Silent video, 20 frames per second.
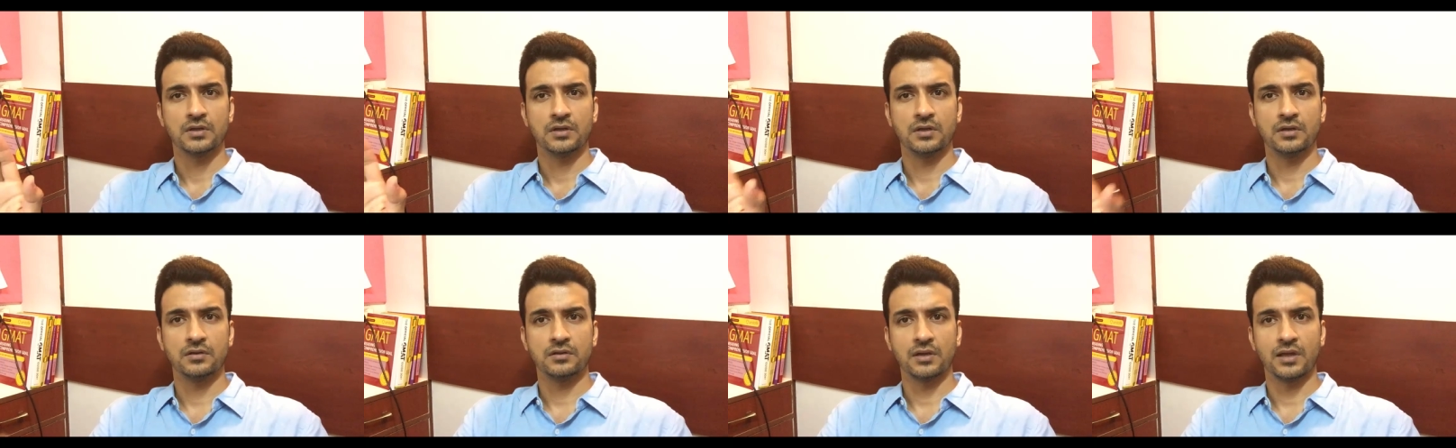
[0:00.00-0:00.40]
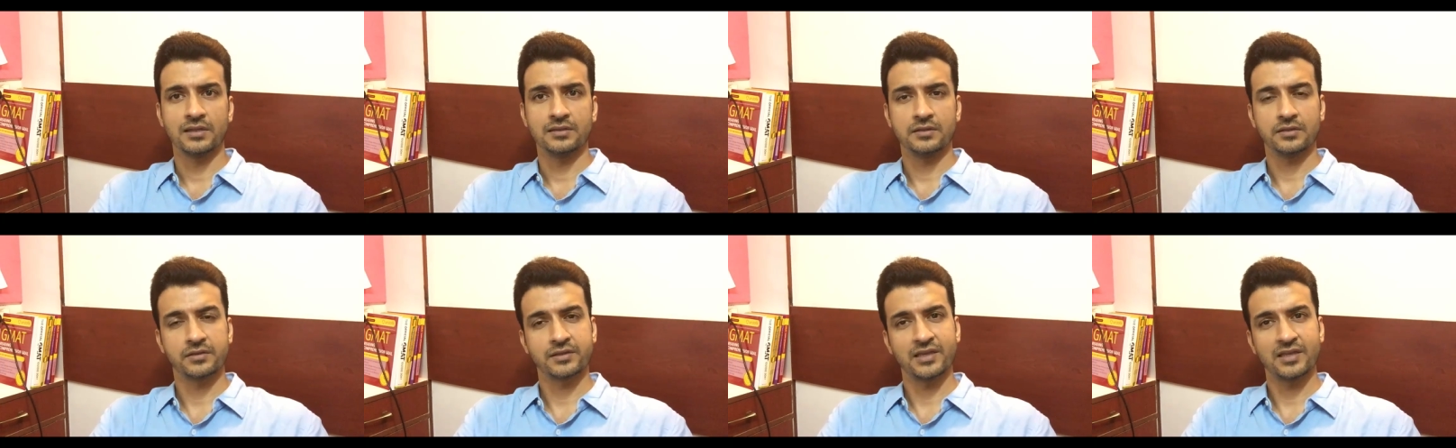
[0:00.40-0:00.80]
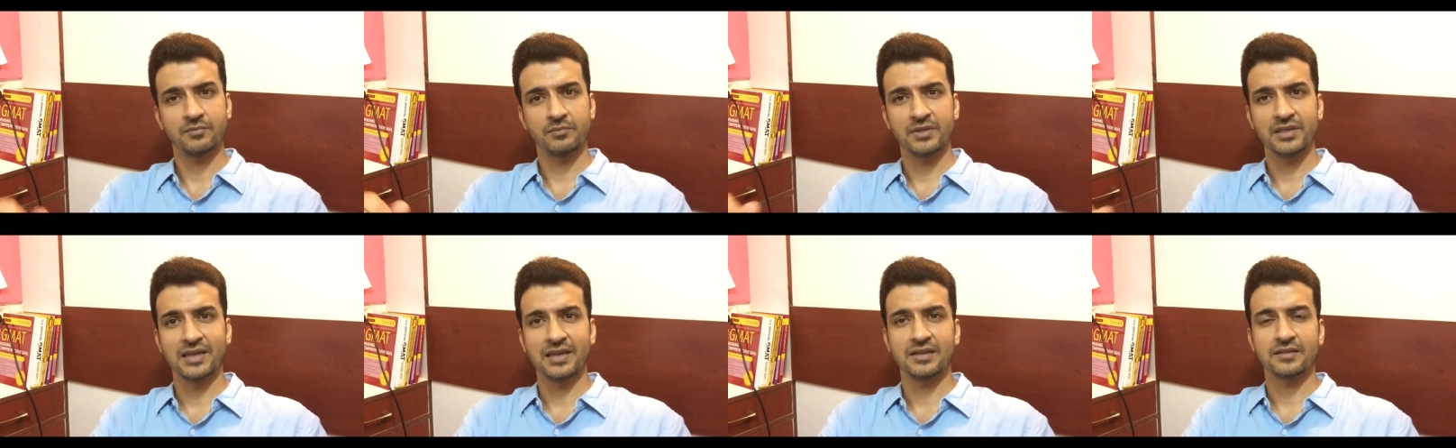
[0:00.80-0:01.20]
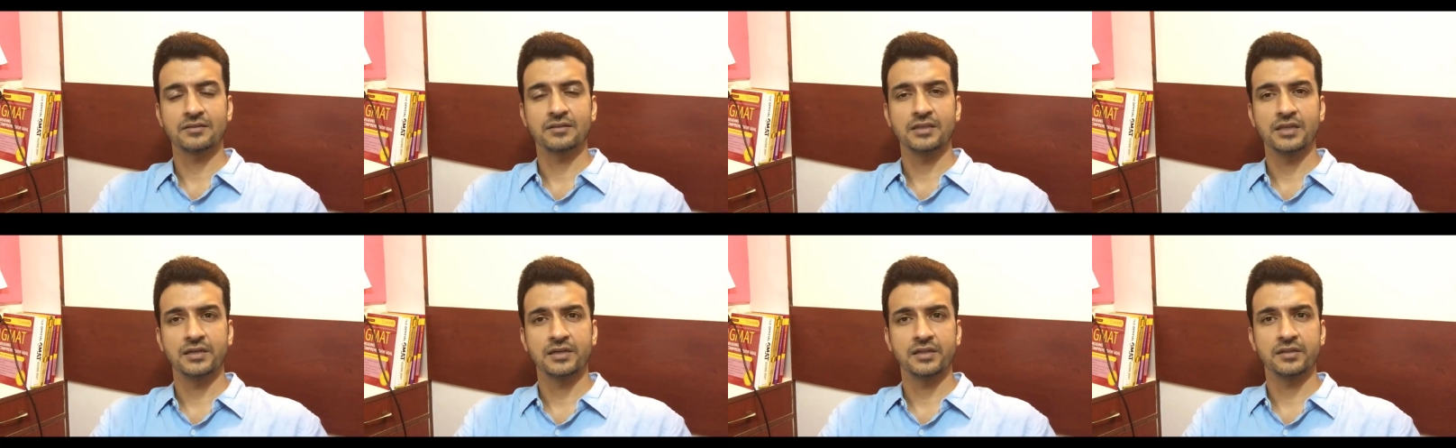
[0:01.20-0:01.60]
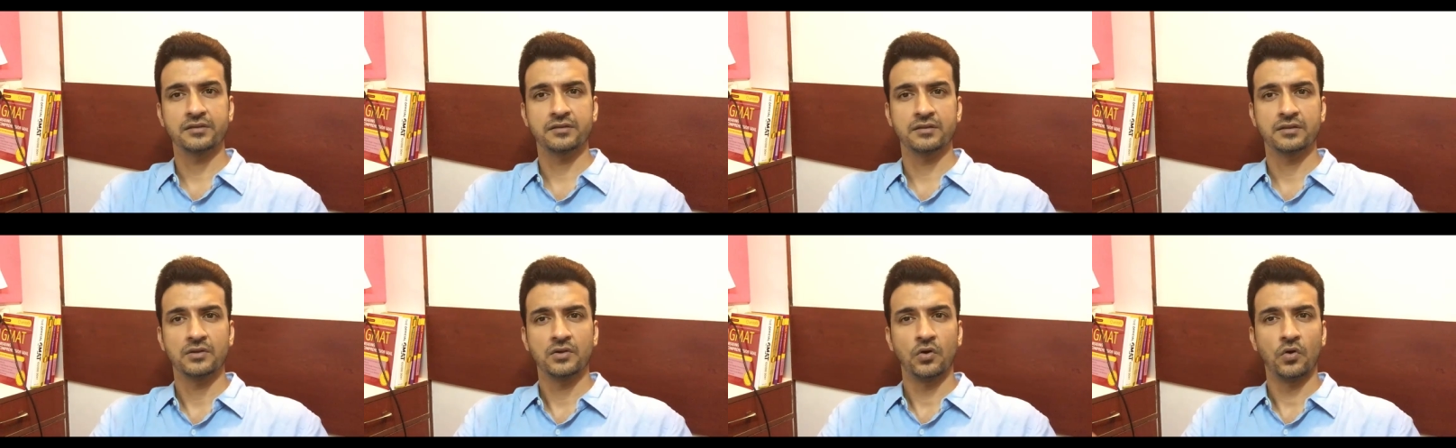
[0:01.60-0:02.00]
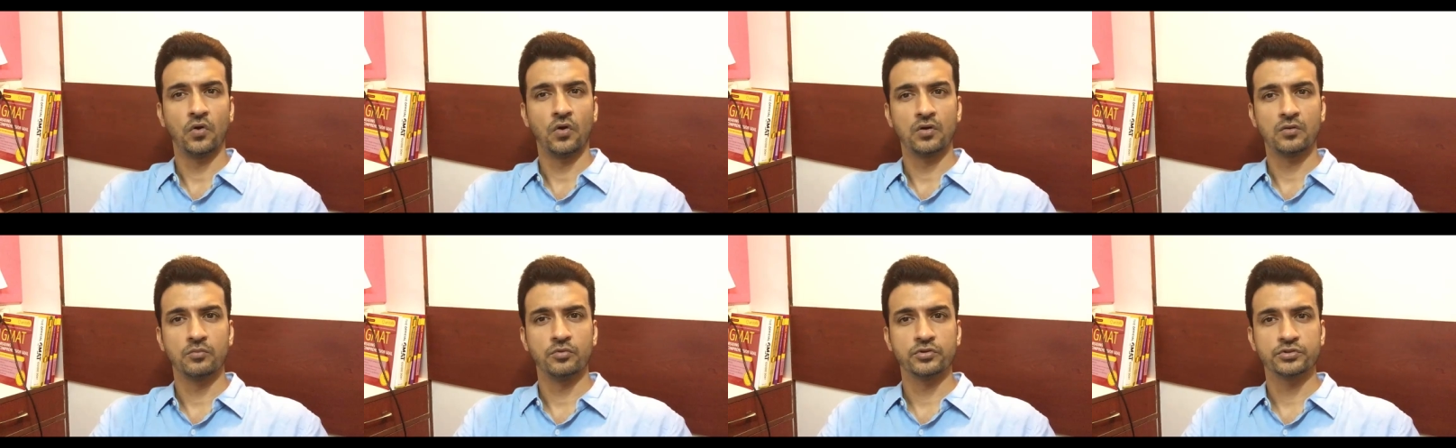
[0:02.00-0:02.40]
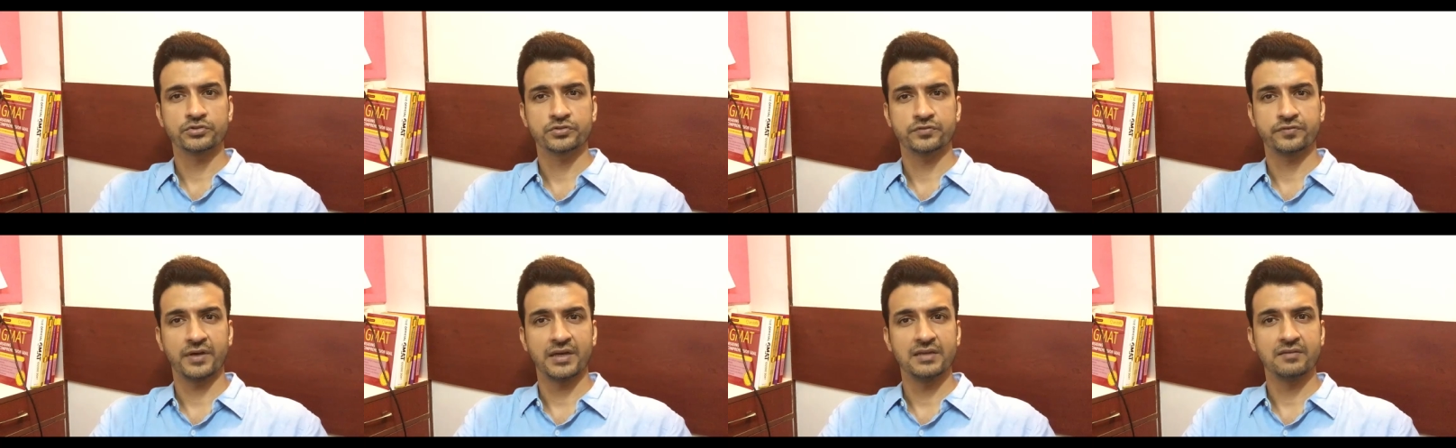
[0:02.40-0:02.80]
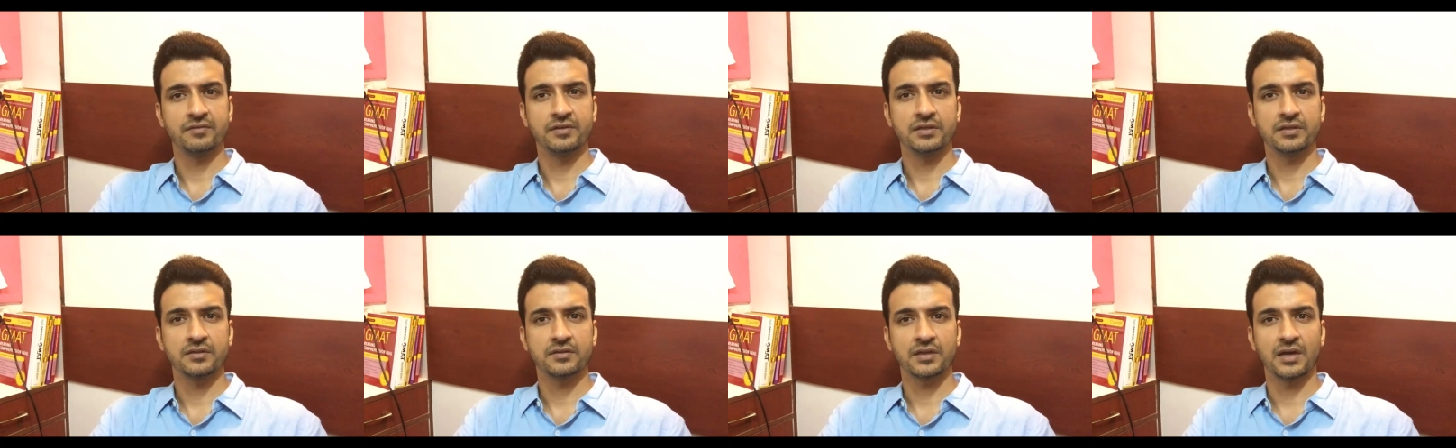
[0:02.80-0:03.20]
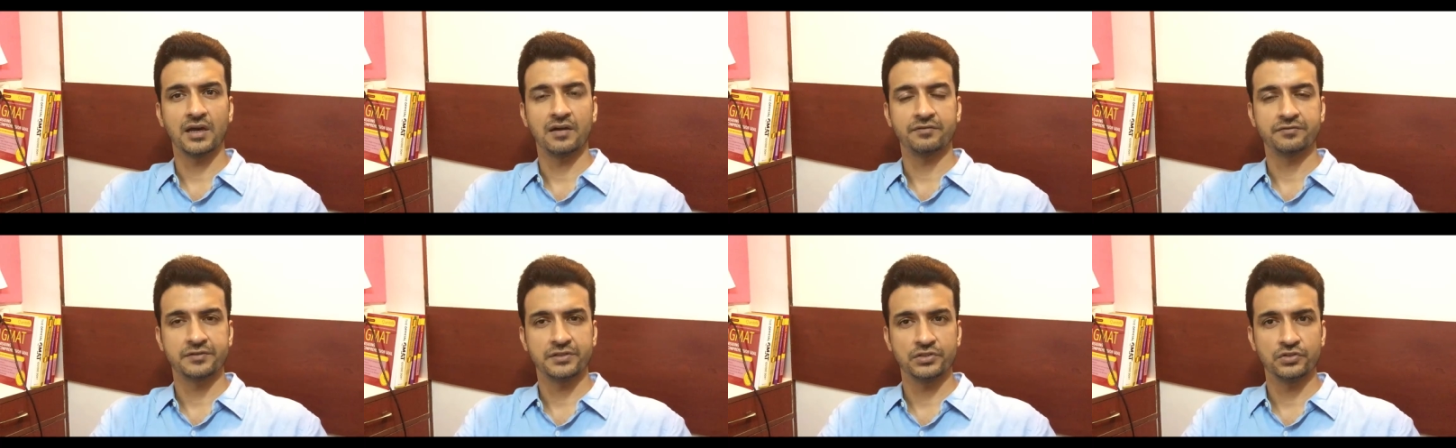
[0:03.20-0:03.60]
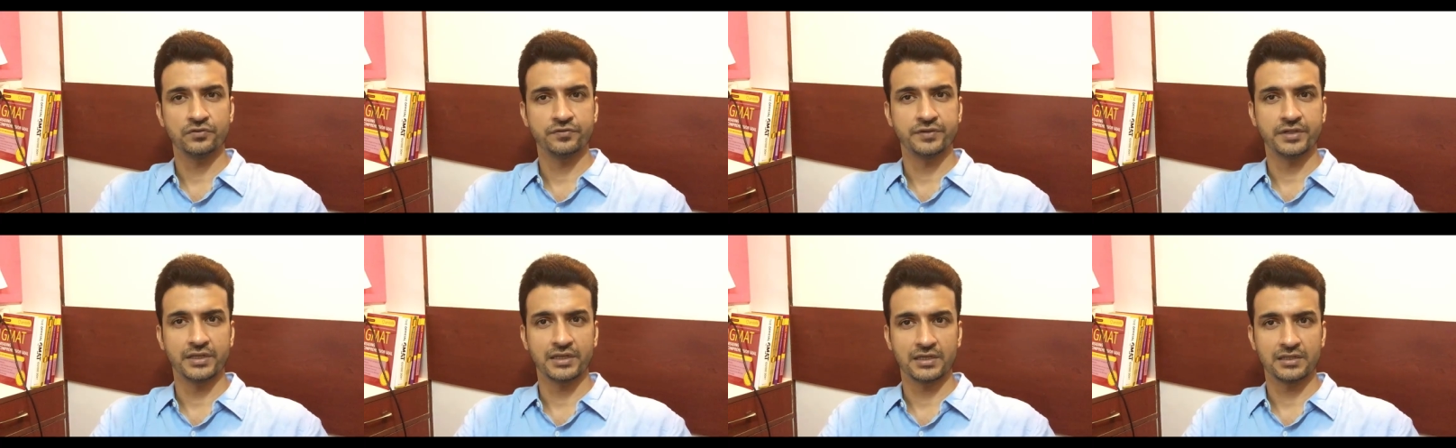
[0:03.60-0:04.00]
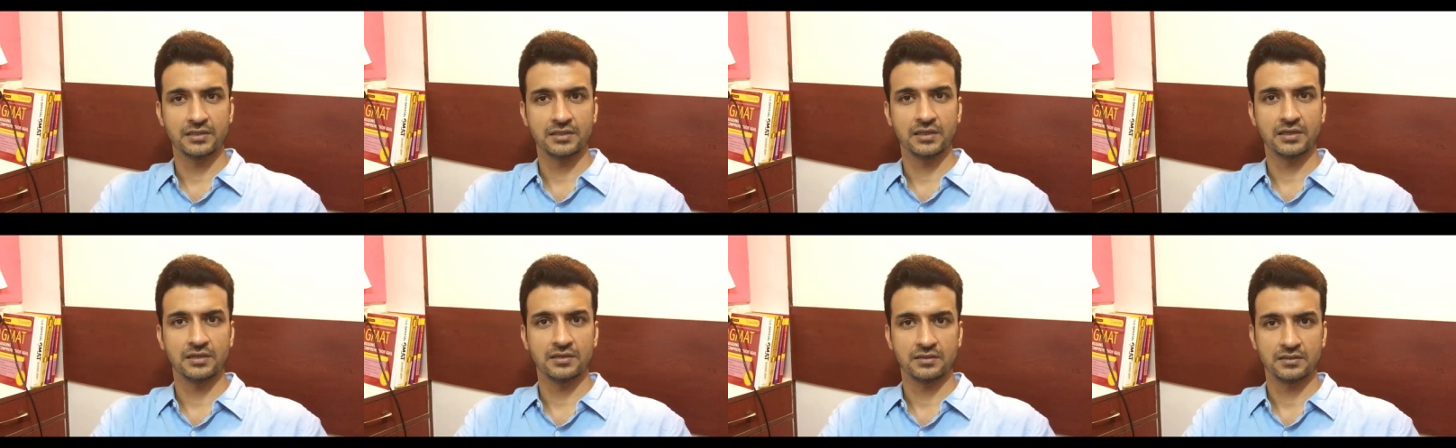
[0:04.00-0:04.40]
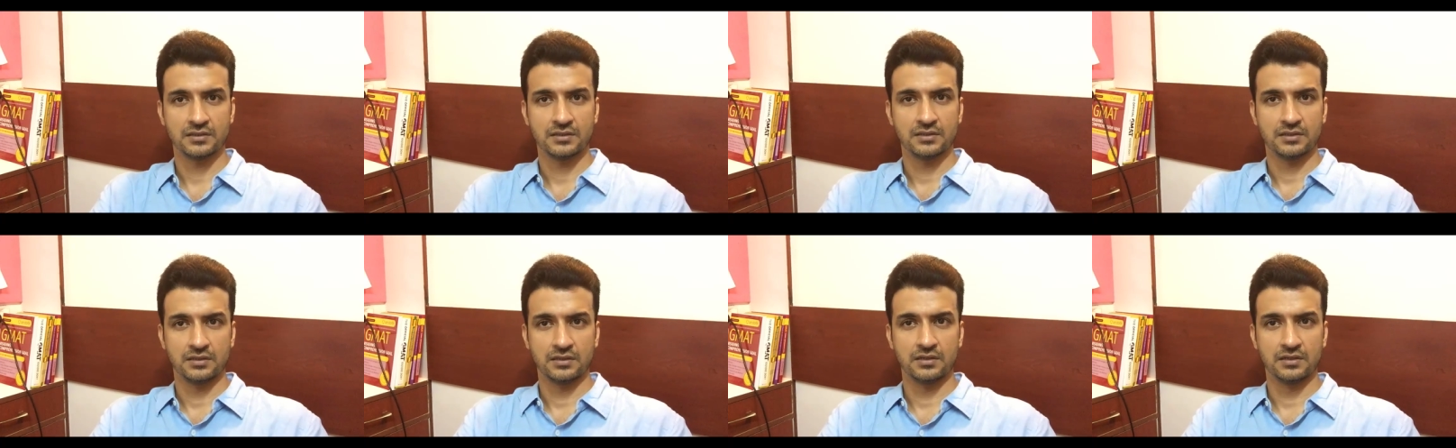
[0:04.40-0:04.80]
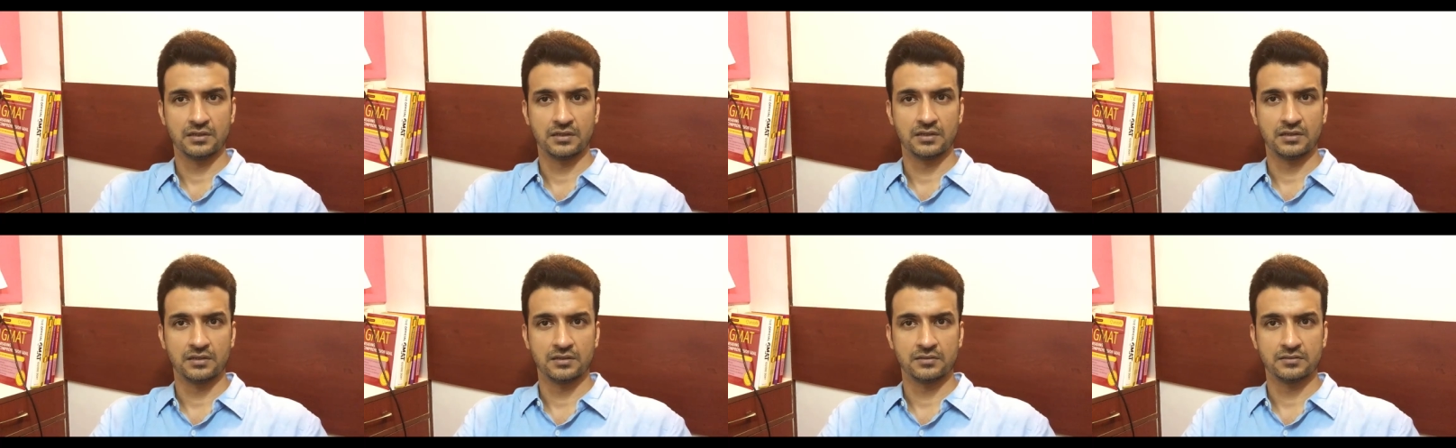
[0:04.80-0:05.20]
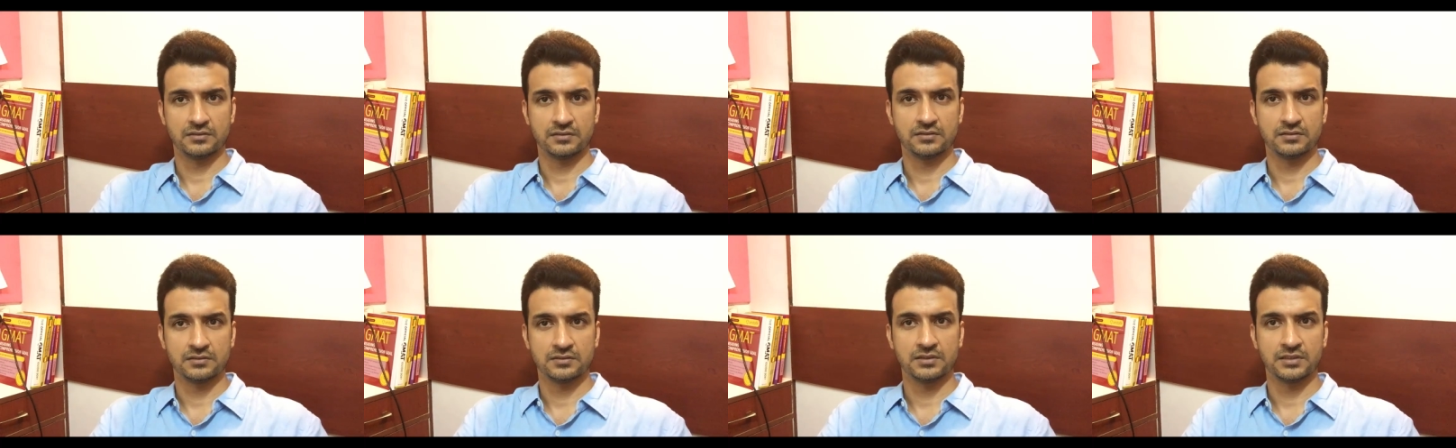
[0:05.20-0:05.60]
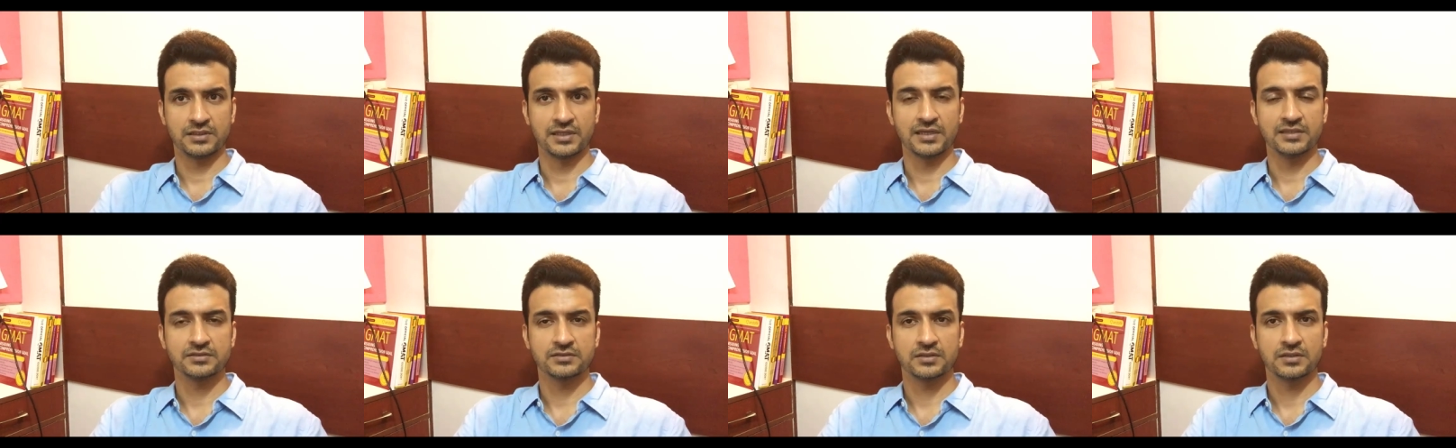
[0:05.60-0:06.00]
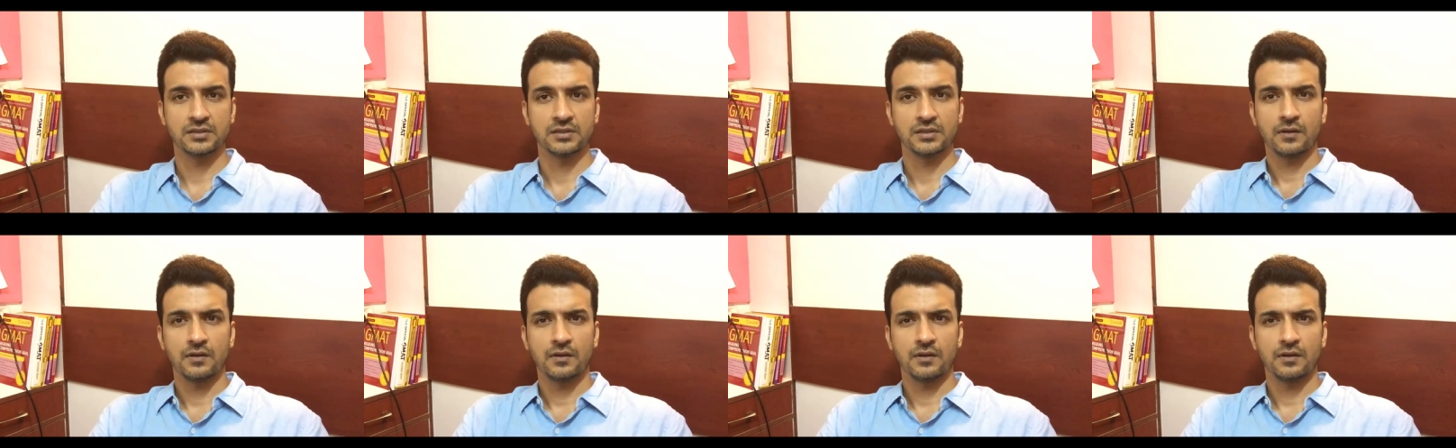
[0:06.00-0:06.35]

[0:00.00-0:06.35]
and this can be as late as almost 5 years after you've taken the test,